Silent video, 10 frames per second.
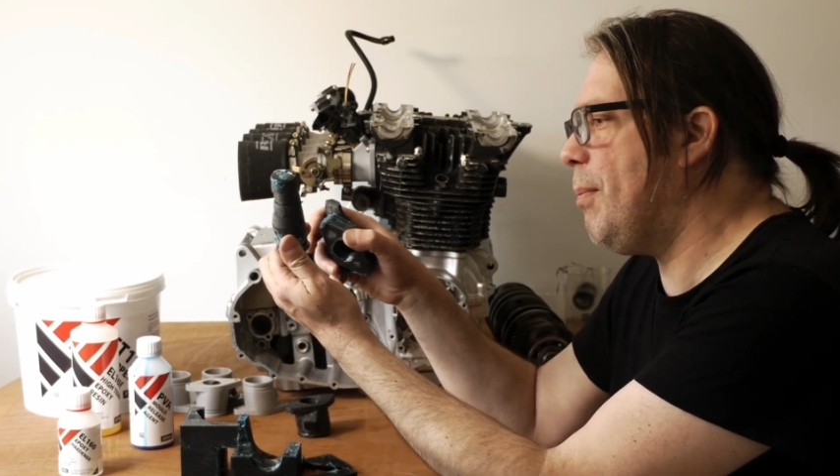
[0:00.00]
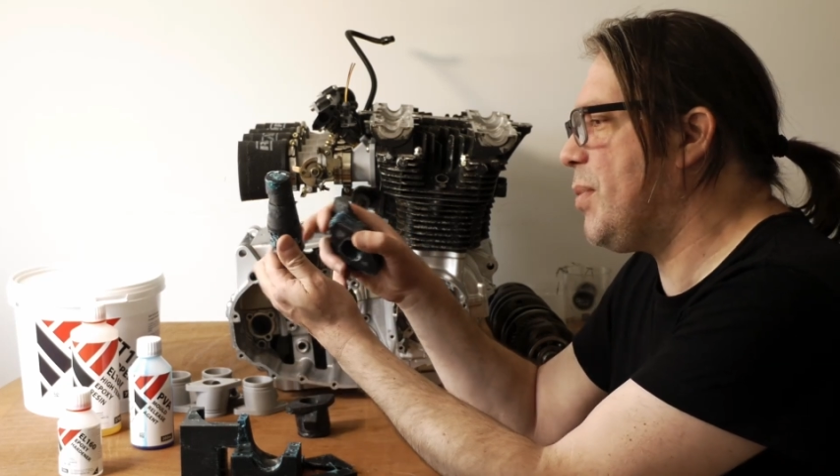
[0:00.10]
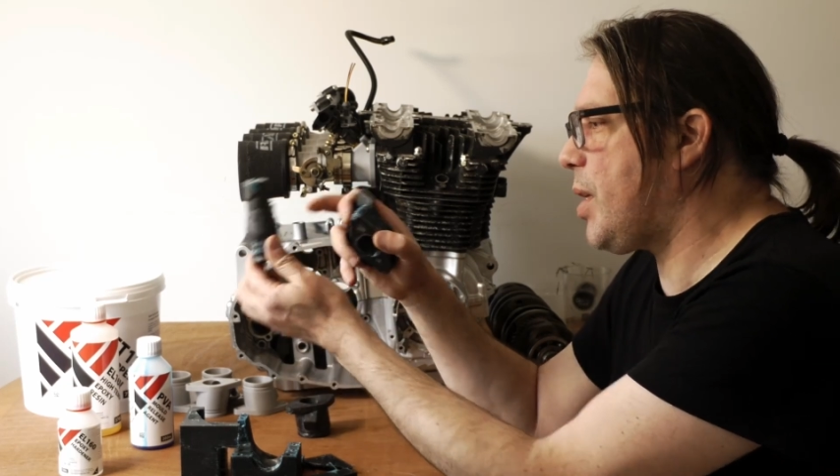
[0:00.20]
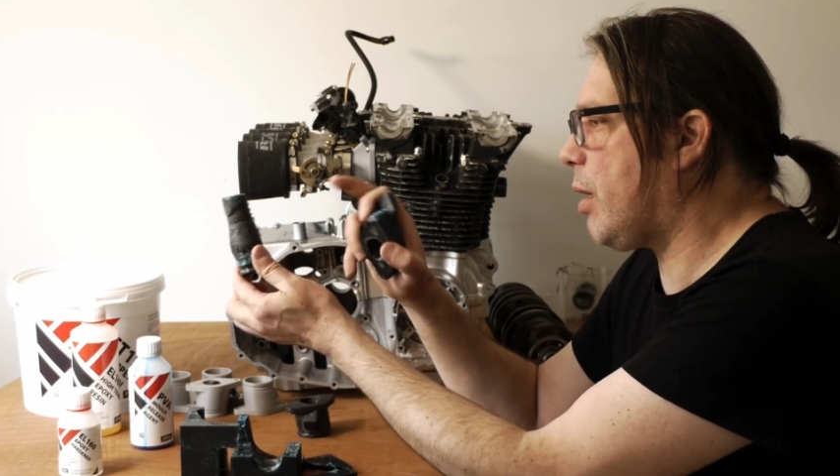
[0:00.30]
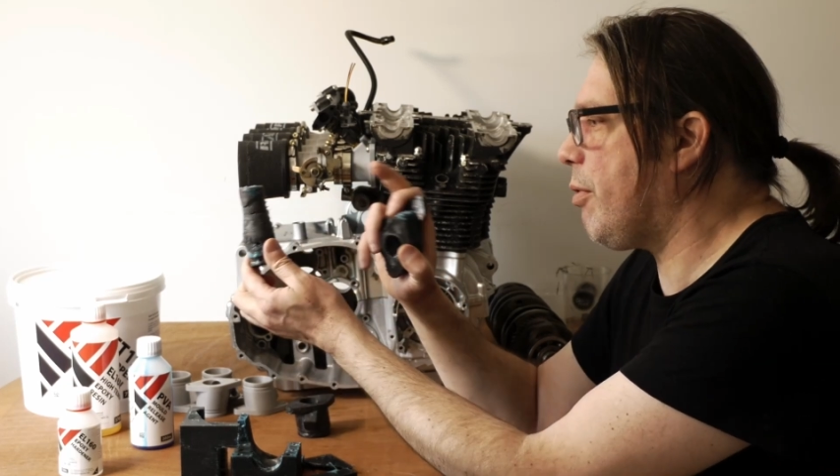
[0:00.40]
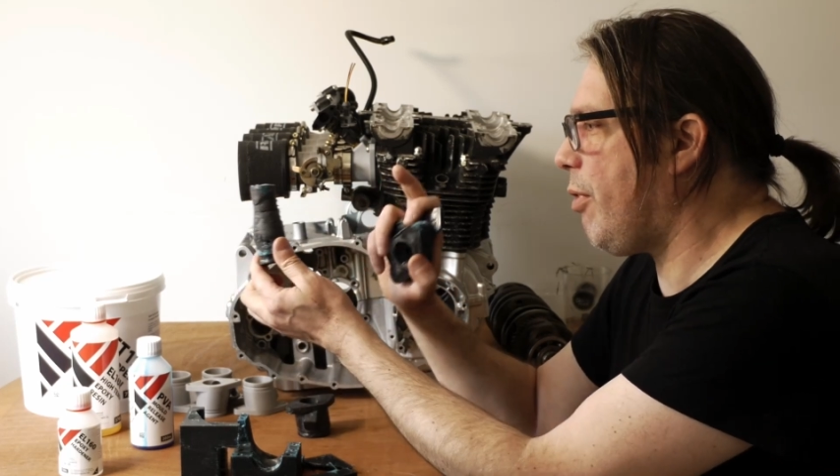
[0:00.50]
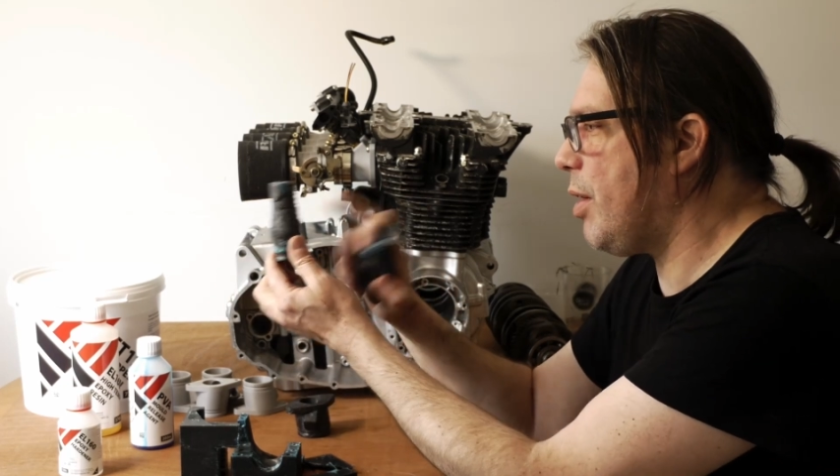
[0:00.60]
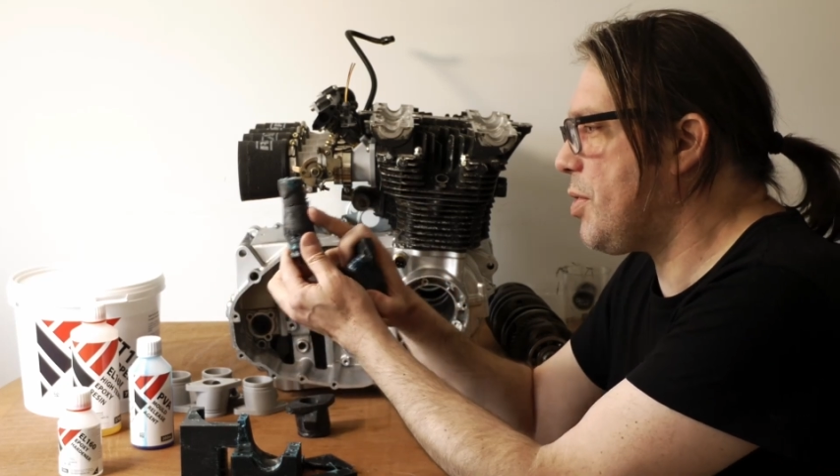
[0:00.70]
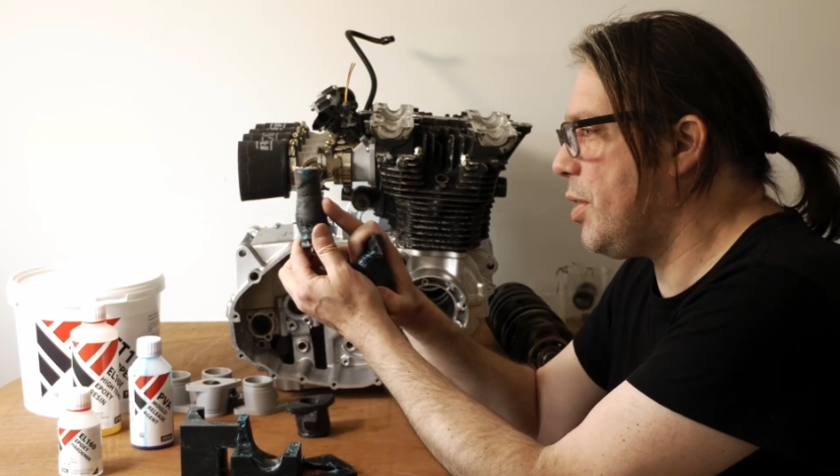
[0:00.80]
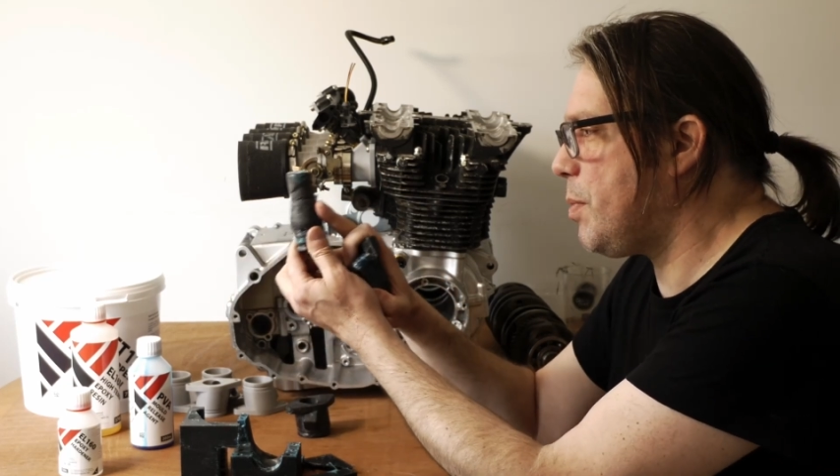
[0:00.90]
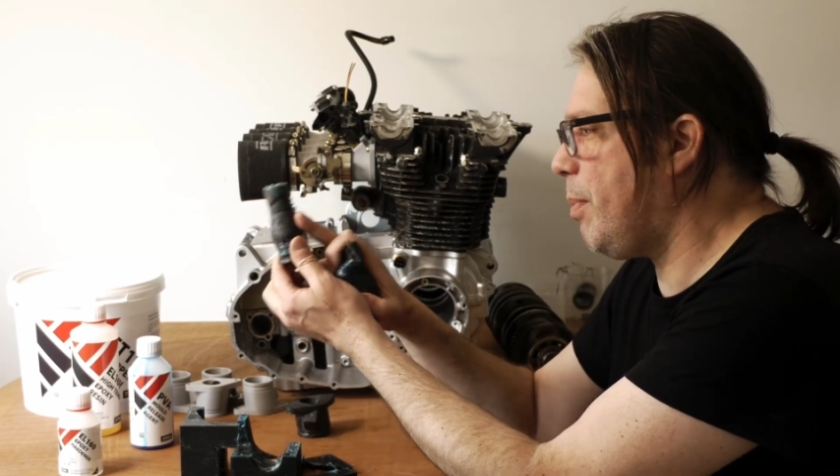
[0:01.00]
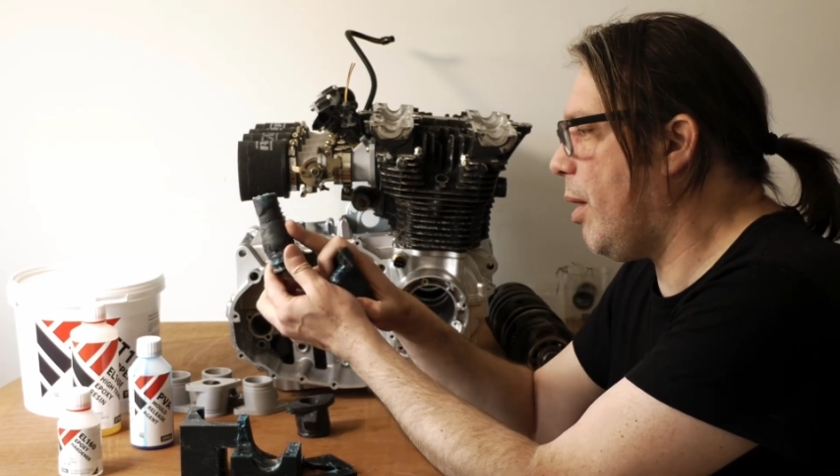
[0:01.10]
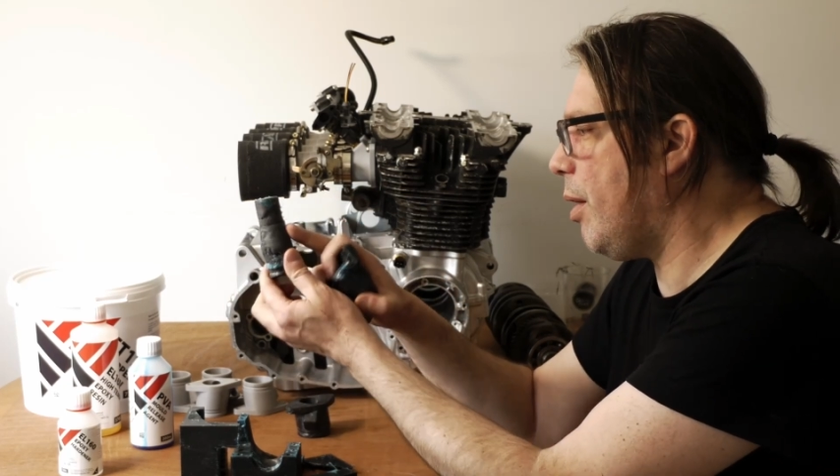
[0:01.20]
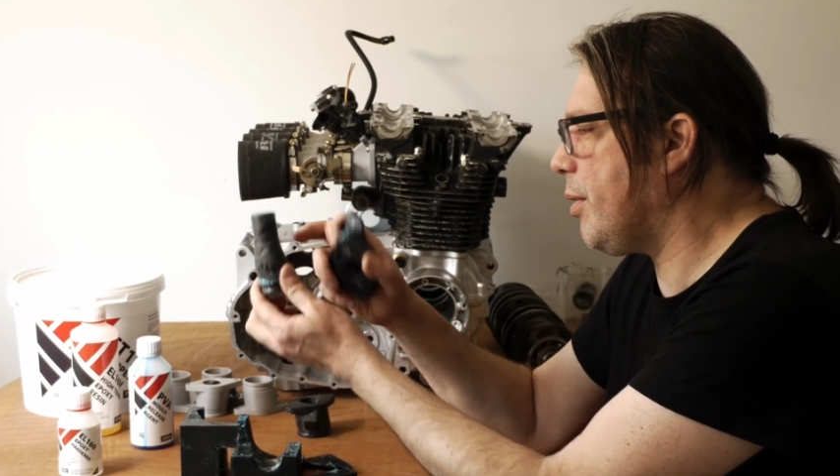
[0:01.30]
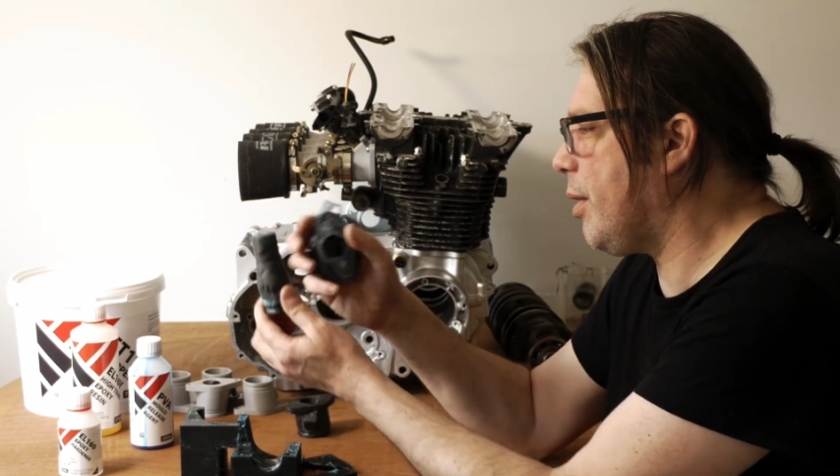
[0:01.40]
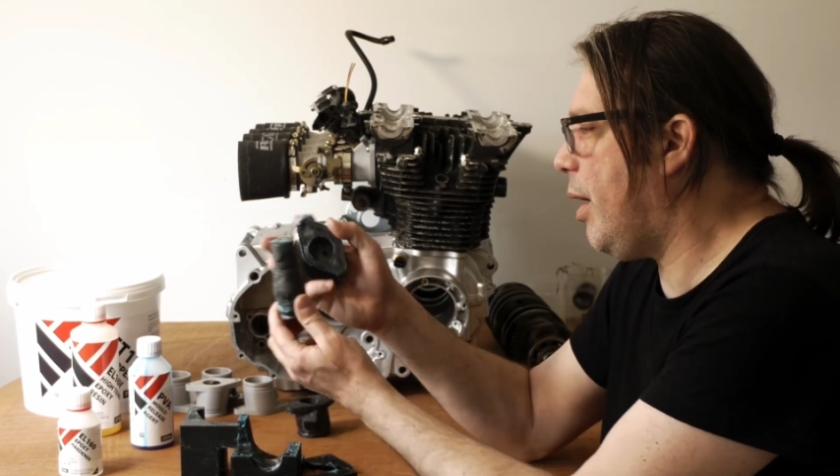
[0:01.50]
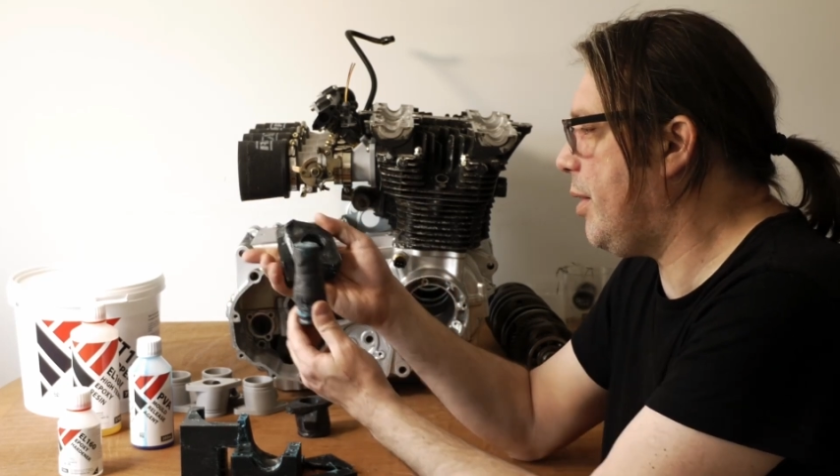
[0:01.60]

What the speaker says: sacrifice this part.